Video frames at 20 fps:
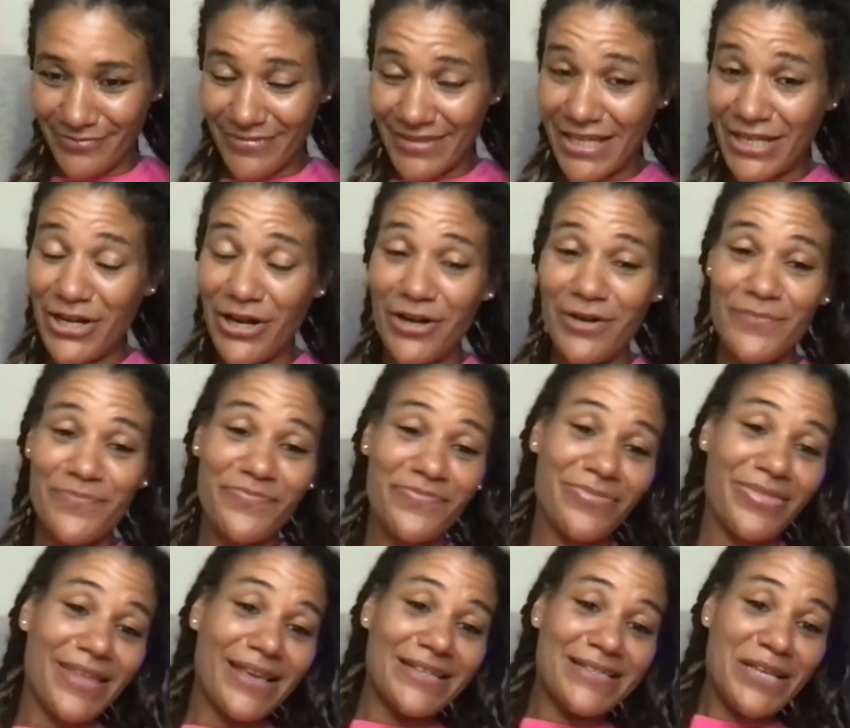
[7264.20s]
you know,
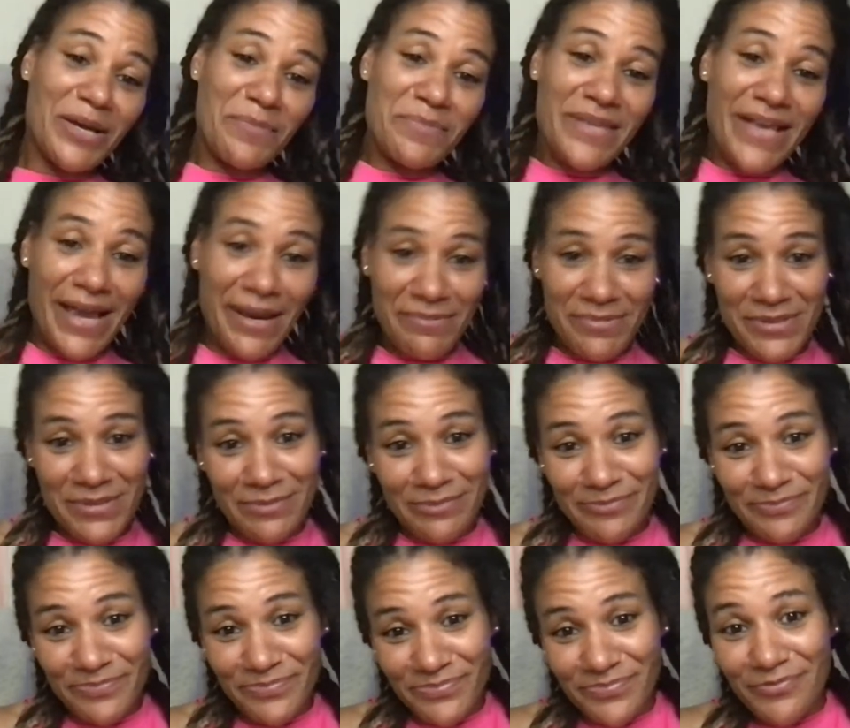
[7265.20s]
sometimes,
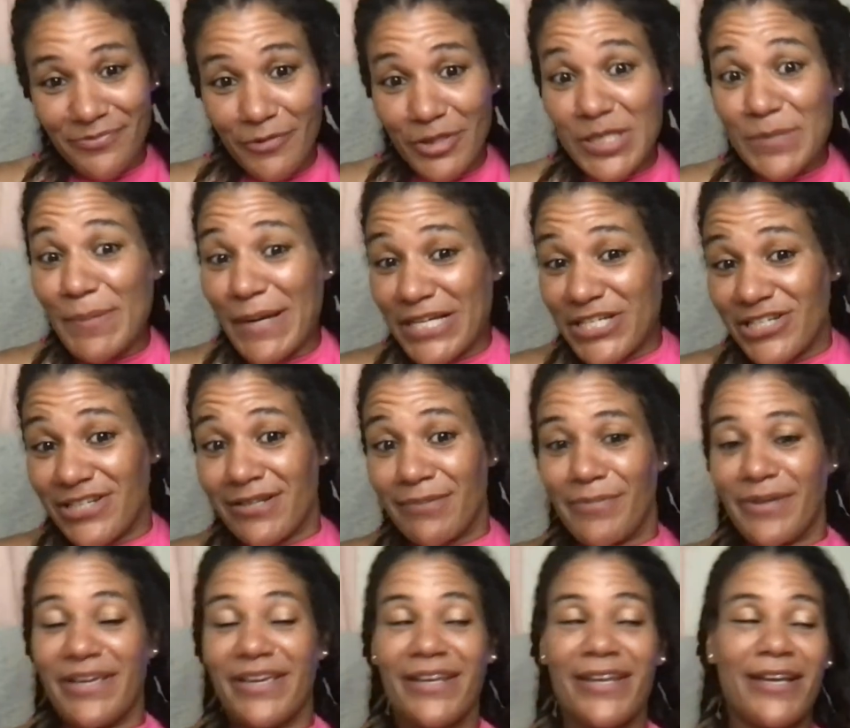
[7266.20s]
especially in the
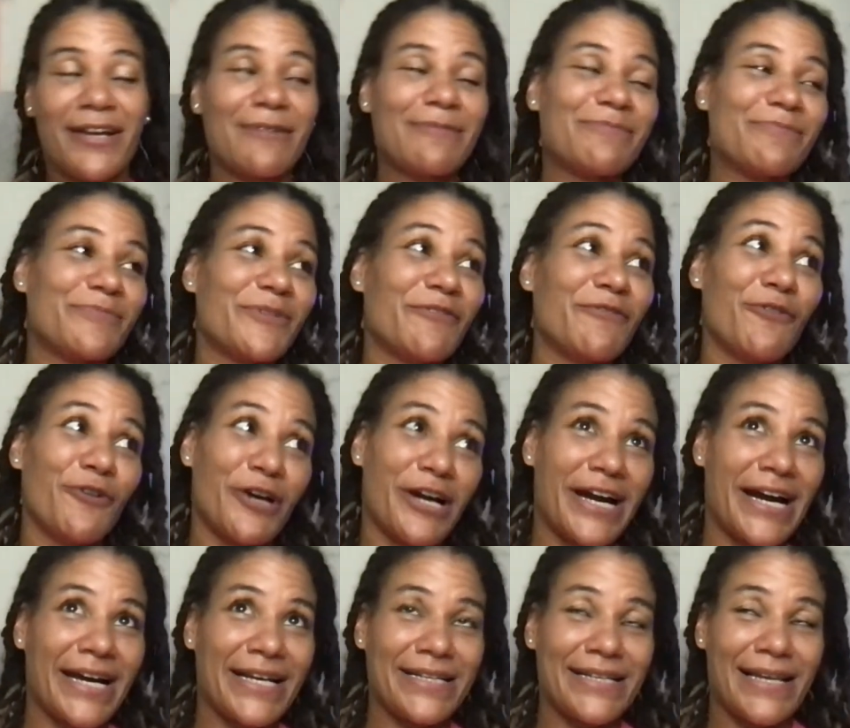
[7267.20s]
beginning, before
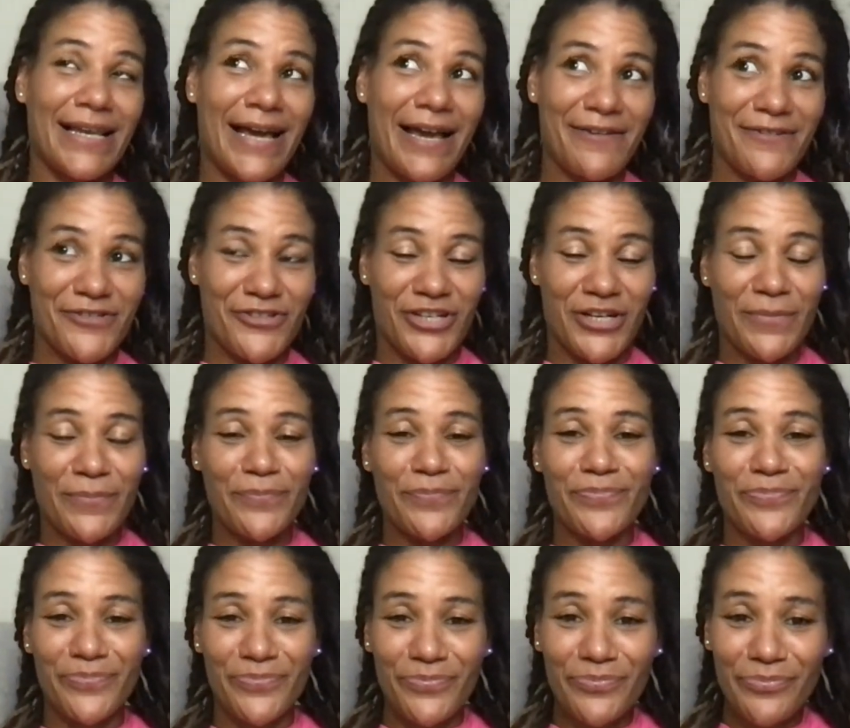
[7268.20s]
I did live stream,
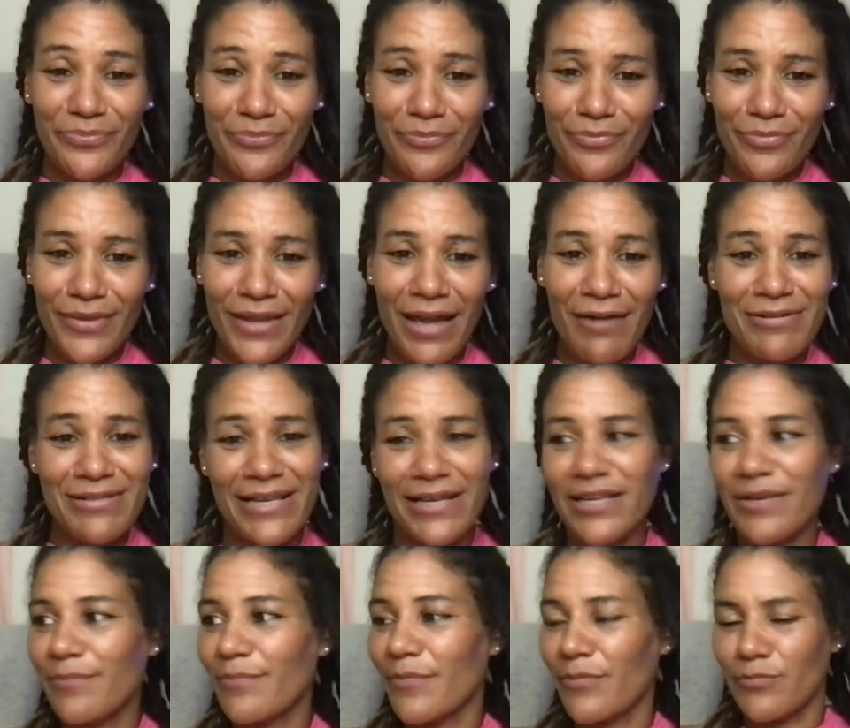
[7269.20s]
I was
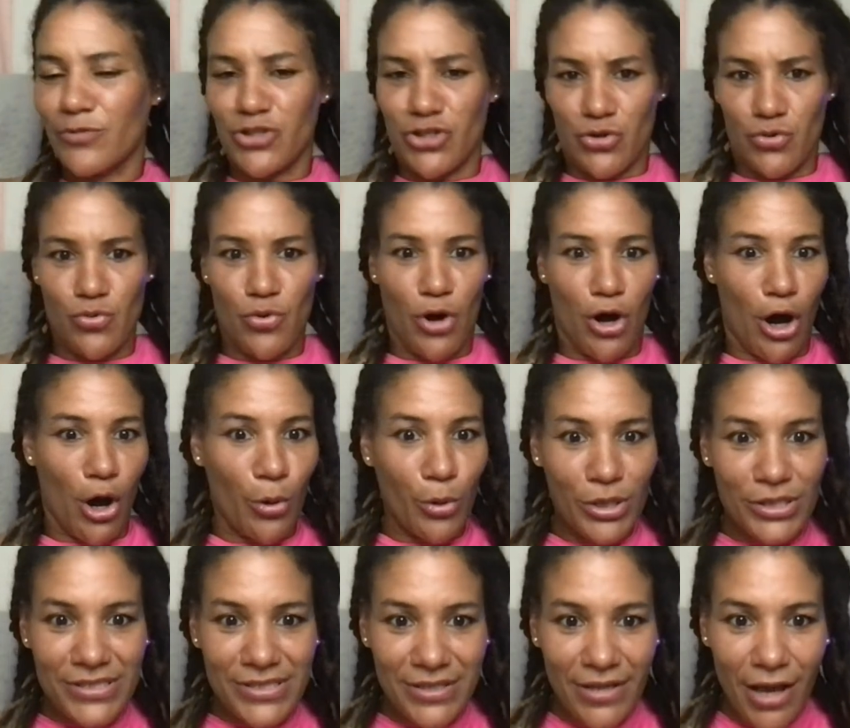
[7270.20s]
like, two
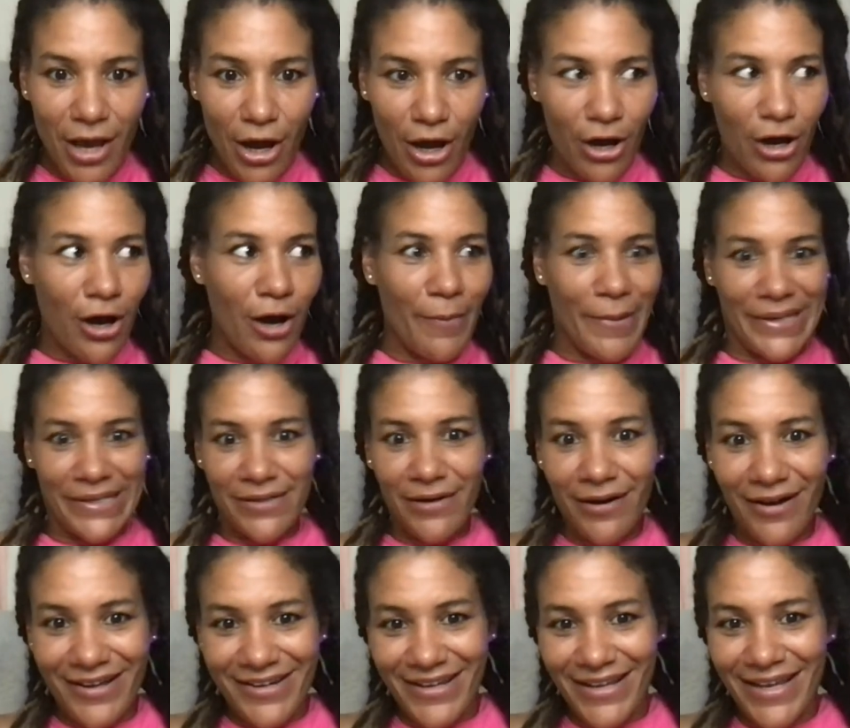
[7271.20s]
hours? Oh my
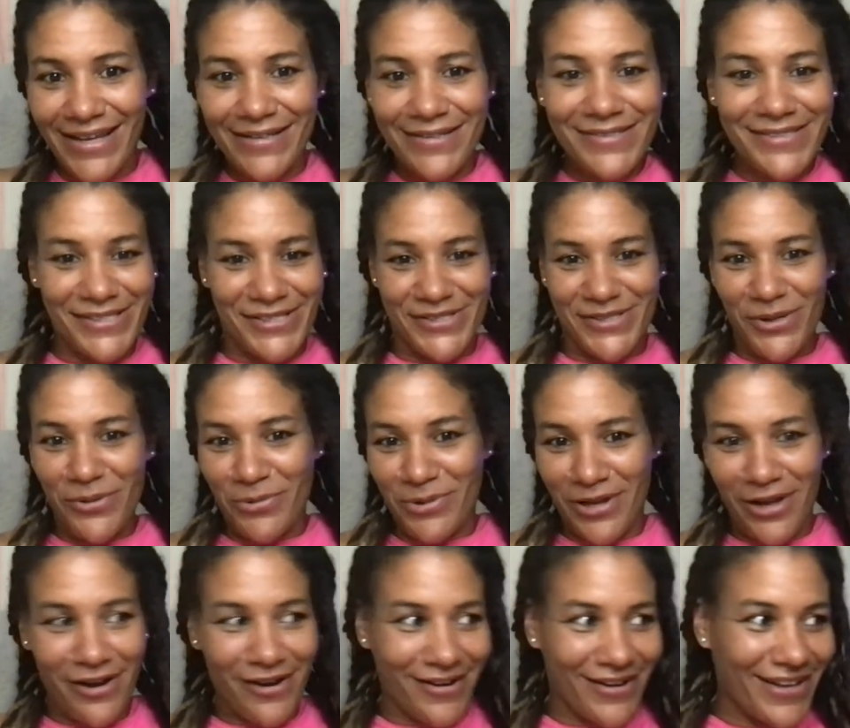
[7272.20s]
God, this is so
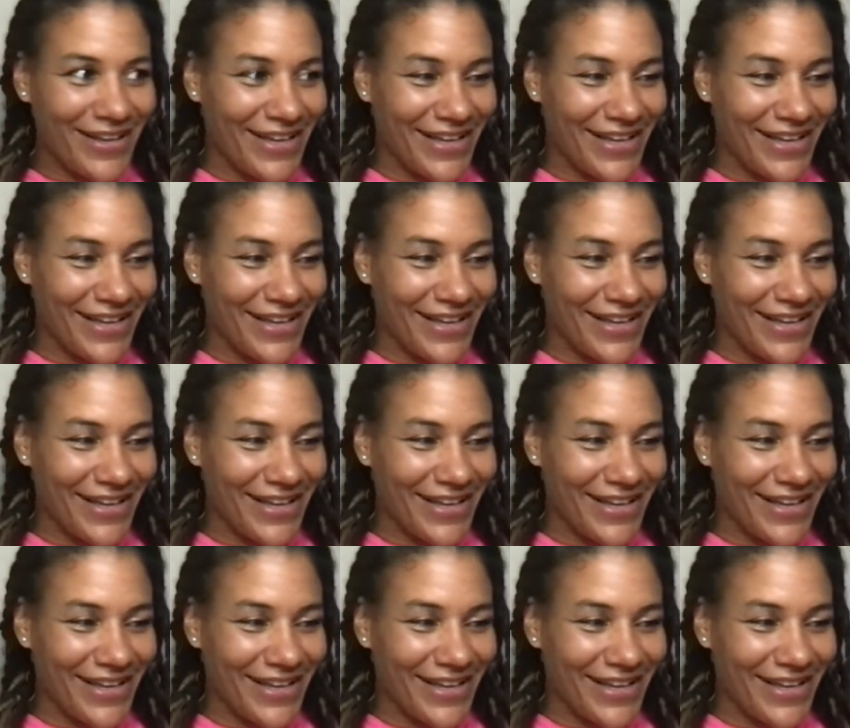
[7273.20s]
long.